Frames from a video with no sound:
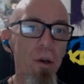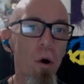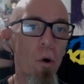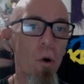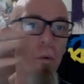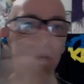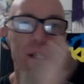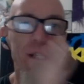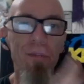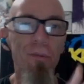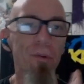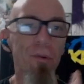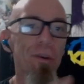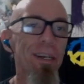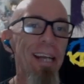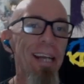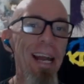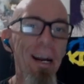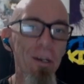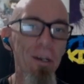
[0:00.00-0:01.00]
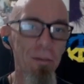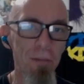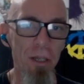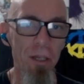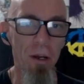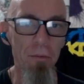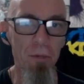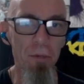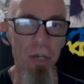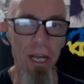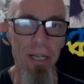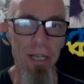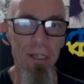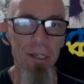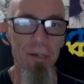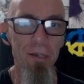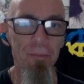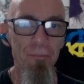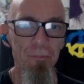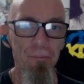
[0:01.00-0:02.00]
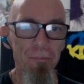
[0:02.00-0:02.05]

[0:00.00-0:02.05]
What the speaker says: always for countable objects.